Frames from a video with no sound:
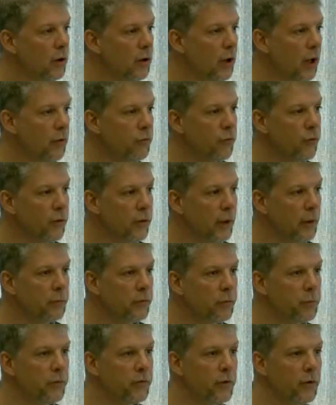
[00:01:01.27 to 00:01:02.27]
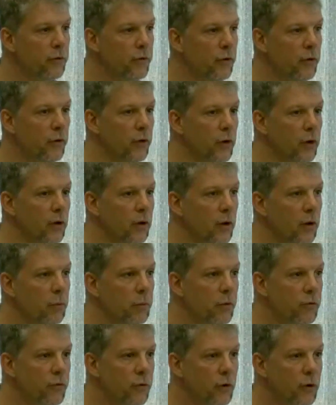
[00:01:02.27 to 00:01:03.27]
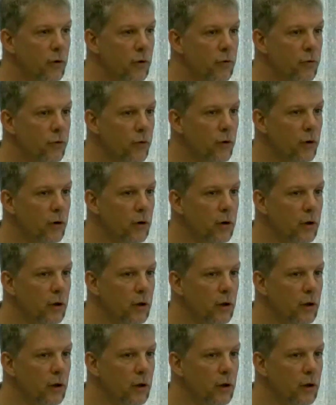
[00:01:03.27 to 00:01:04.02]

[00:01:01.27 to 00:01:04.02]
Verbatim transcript: not for them specifically, but for for